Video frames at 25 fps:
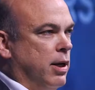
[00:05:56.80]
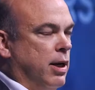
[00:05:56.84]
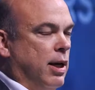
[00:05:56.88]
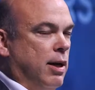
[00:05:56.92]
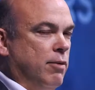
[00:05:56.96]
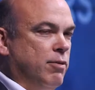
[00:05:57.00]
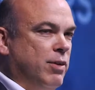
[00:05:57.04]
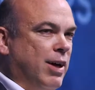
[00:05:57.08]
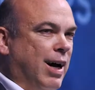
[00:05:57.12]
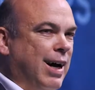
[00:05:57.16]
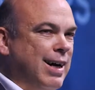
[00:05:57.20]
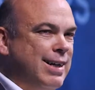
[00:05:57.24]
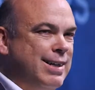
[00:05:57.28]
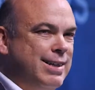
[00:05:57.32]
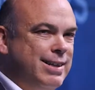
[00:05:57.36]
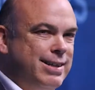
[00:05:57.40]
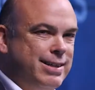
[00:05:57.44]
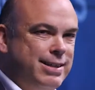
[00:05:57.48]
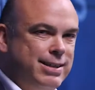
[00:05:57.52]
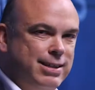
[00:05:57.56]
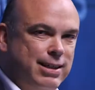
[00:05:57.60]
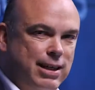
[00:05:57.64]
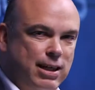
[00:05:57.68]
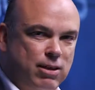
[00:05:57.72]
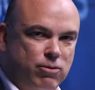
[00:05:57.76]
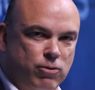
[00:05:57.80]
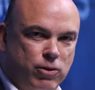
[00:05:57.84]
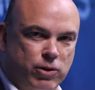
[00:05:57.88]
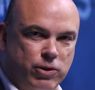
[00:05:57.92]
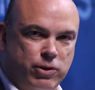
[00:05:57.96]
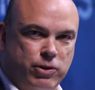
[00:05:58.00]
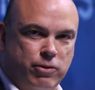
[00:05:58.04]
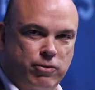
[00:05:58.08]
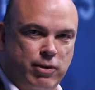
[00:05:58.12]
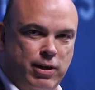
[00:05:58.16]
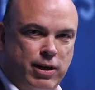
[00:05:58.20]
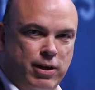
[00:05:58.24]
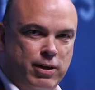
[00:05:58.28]
going to have to understand
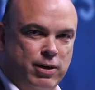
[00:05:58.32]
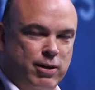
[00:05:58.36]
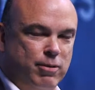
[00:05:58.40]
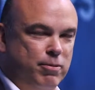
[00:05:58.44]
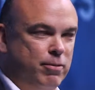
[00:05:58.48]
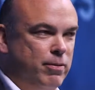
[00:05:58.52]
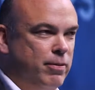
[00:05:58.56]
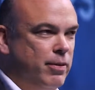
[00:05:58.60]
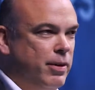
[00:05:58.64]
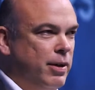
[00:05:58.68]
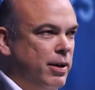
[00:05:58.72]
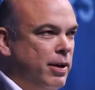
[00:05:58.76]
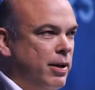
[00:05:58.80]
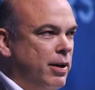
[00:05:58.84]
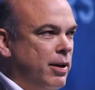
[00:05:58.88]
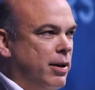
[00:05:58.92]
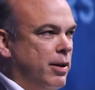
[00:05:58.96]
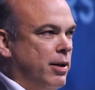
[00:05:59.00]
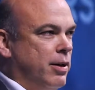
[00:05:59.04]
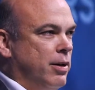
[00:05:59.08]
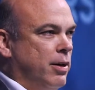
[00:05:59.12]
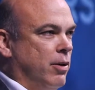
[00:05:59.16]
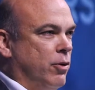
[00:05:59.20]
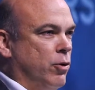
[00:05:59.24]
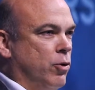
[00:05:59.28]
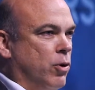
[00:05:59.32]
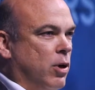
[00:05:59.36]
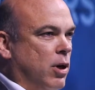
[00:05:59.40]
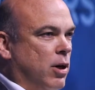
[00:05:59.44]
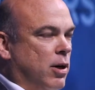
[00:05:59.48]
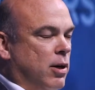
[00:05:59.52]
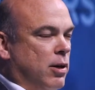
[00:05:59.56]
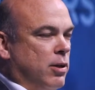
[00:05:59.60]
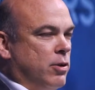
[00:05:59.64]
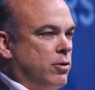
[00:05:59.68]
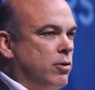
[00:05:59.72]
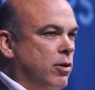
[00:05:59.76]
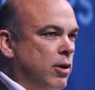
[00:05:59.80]
what's around them. You know, your
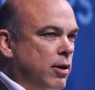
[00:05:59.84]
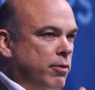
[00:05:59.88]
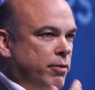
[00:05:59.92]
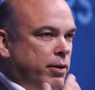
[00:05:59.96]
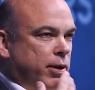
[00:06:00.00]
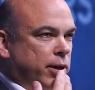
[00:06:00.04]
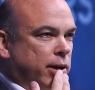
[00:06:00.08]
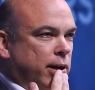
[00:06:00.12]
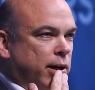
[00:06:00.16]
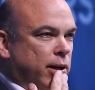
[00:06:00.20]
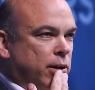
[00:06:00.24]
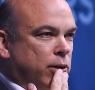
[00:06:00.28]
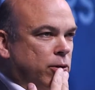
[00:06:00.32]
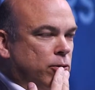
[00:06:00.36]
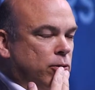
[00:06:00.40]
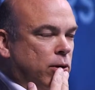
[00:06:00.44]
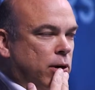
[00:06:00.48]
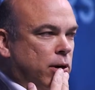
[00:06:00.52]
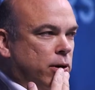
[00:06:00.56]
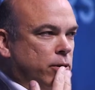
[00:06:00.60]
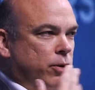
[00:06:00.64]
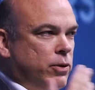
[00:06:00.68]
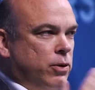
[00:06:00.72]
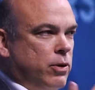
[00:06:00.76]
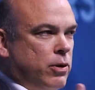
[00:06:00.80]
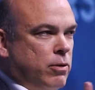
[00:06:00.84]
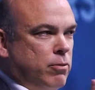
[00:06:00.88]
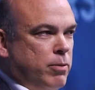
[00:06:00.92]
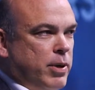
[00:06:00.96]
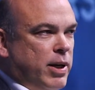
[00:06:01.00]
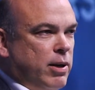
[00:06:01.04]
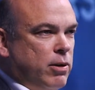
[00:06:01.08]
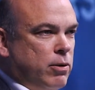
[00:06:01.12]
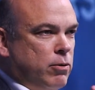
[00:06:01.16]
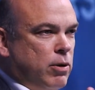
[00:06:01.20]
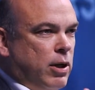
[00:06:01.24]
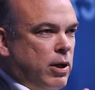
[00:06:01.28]
car driving down the road has got to be able